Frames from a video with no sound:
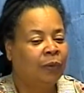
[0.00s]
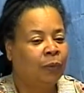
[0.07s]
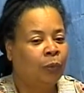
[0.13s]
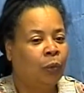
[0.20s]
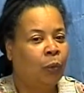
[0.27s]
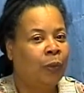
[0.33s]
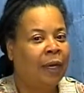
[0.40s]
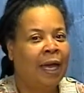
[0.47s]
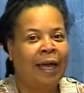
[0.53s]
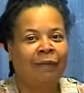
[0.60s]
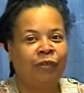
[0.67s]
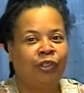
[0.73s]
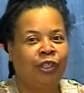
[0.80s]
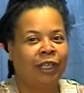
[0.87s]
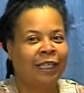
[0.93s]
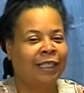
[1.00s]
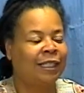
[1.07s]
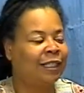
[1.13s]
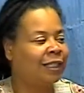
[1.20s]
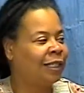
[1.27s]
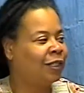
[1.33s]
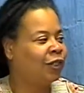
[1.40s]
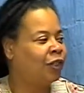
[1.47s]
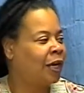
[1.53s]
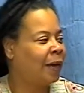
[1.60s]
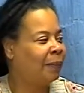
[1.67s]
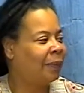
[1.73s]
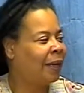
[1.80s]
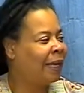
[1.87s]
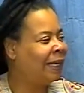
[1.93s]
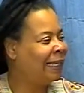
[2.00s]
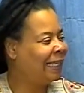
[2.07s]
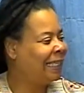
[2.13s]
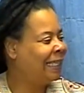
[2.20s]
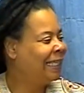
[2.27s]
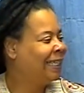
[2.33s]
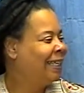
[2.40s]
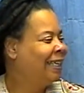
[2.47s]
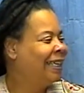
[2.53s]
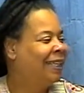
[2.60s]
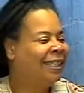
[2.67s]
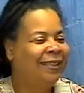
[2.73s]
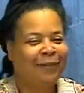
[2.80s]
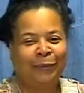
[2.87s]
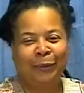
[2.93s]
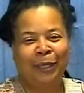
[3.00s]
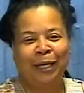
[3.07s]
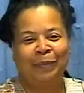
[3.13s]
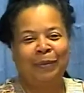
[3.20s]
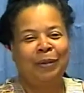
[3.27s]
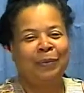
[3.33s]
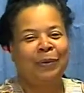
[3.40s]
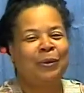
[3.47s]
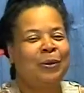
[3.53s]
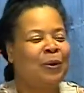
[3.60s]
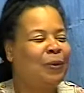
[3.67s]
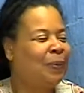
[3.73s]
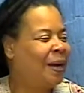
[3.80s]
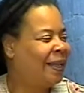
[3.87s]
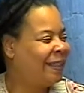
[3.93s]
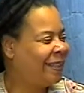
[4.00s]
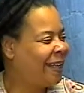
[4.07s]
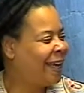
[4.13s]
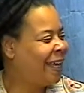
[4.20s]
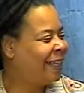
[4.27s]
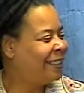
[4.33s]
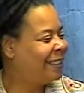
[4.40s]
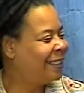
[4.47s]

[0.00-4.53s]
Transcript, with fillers: will we have chickens and Champaign, mm-hmm. we'll let people know about that